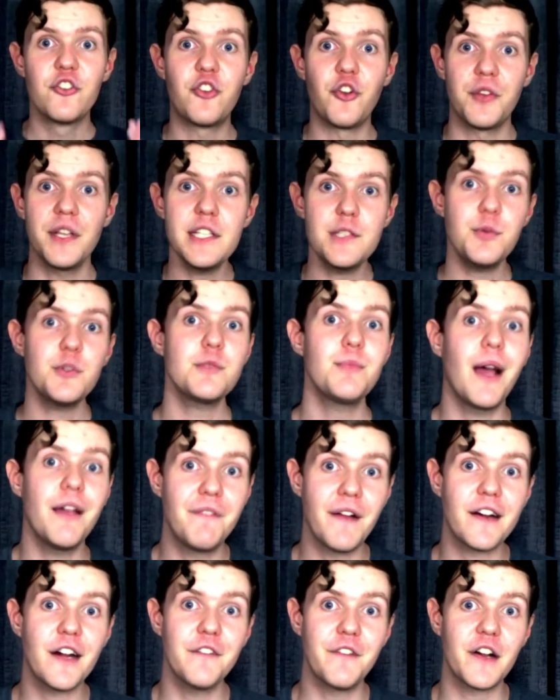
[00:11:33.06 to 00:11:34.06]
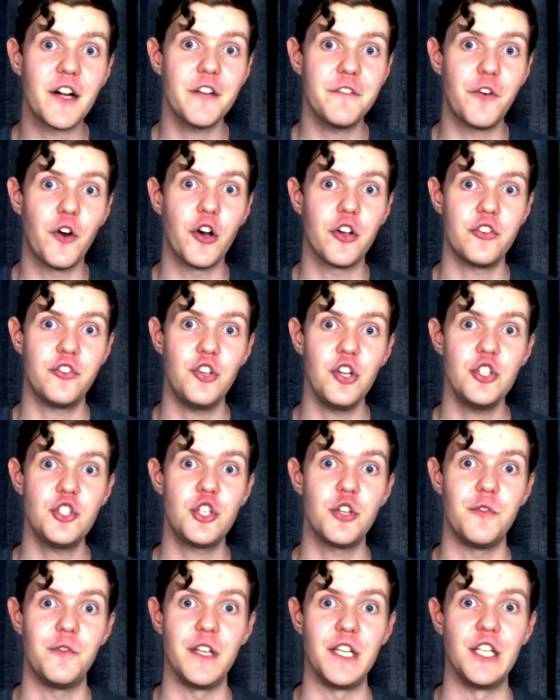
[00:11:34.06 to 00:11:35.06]
So this was my very, very first
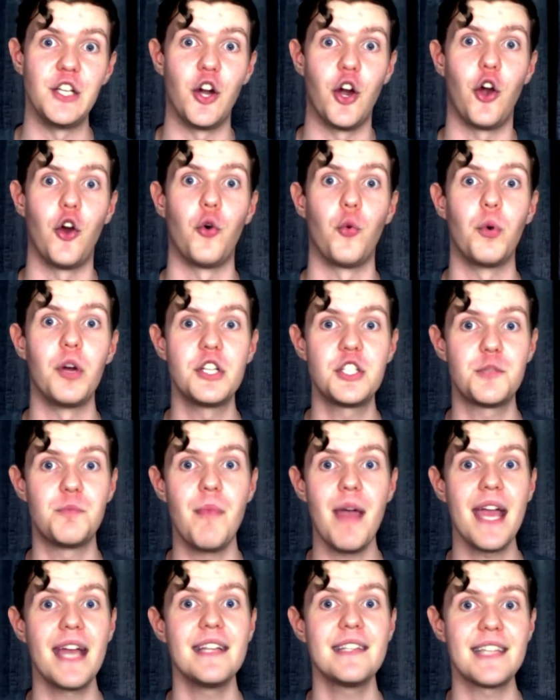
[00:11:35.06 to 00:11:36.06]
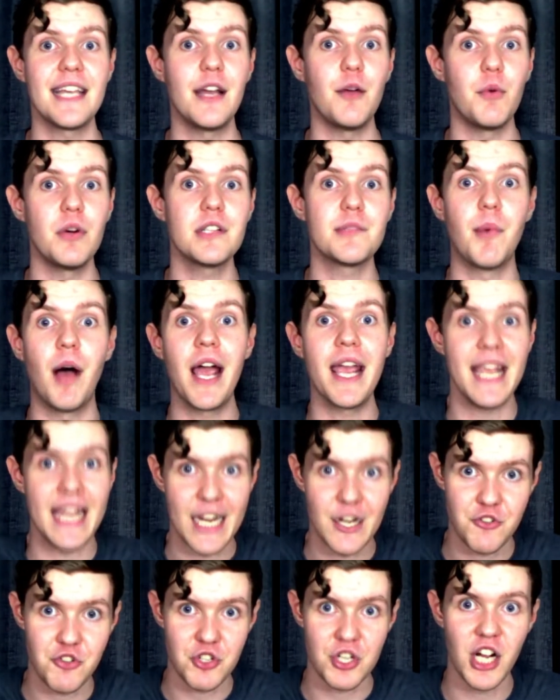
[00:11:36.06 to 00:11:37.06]
YouTube video, which meant it was my
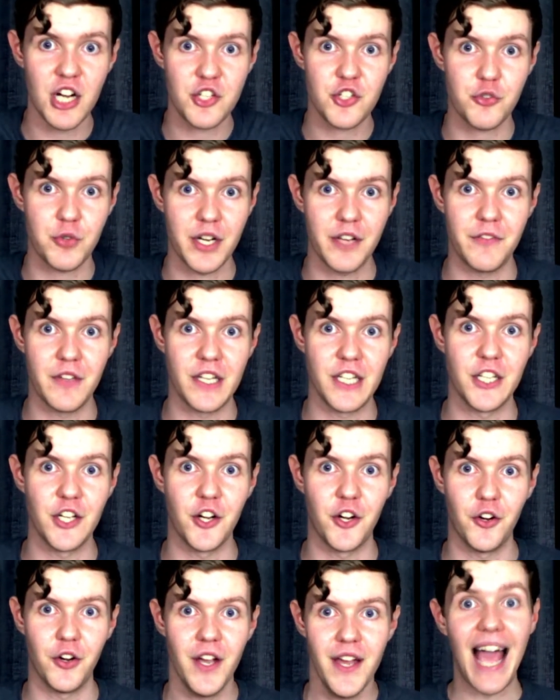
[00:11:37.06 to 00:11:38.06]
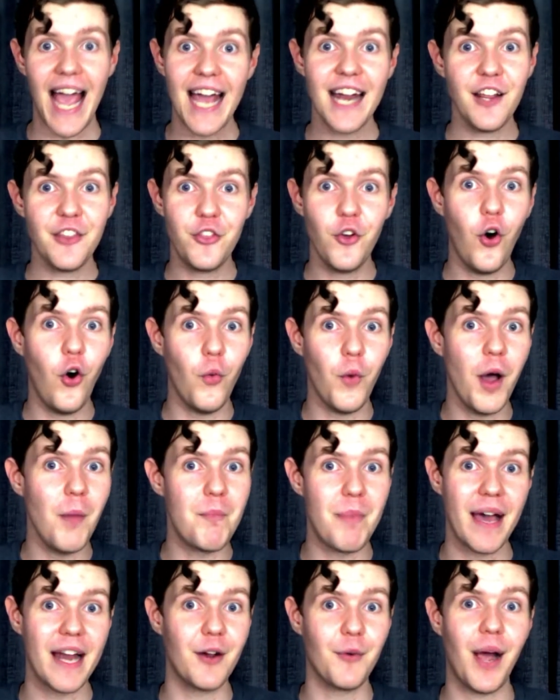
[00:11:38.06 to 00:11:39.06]
introductory video. And I thought,
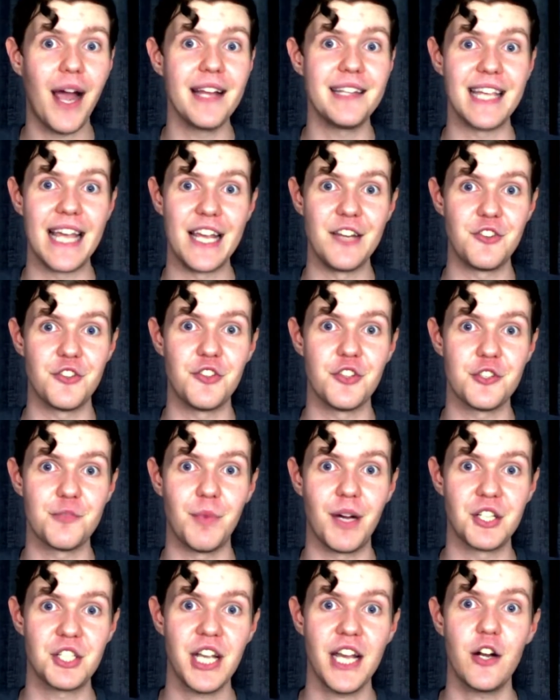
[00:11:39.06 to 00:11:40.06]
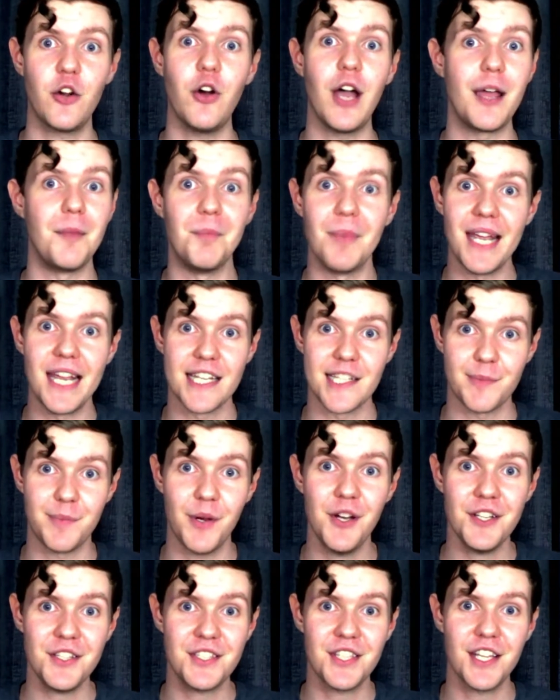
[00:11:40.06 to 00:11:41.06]
what better way to introduce my channel and me as a
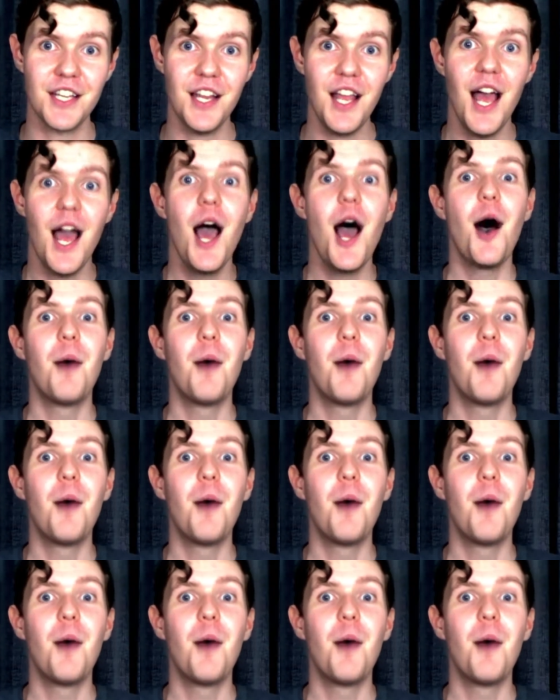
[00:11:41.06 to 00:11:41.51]
person